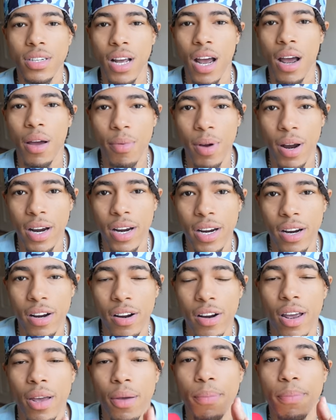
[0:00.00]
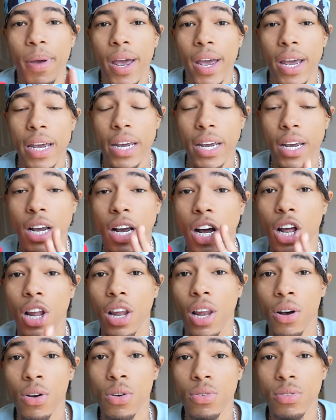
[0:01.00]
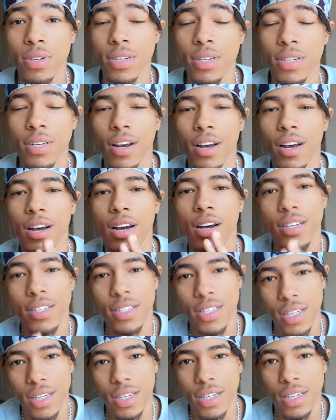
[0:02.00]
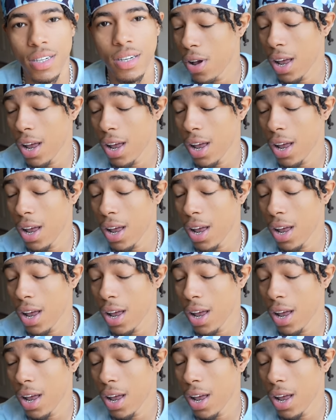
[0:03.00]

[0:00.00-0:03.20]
stop right here and pay close attention.